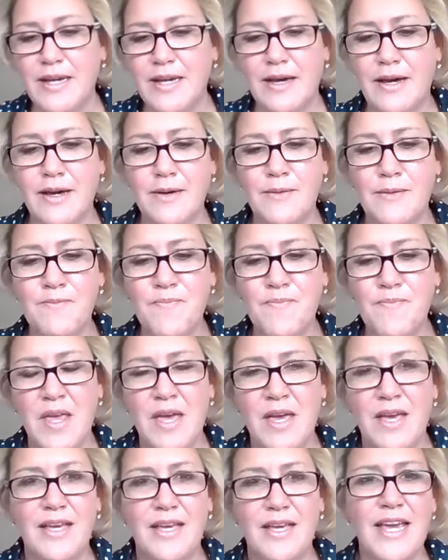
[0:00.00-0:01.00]
Um,
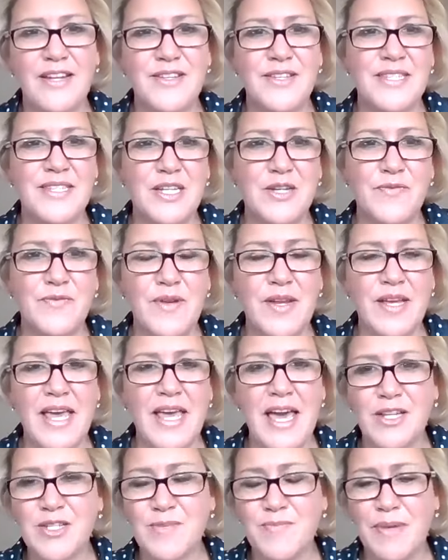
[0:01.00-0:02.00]
get yourself an
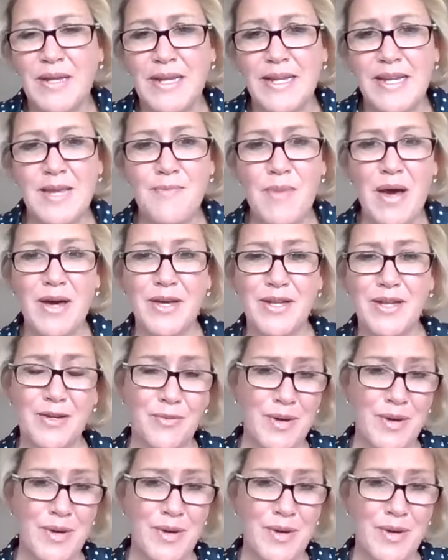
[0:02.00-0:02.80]
accountability partner.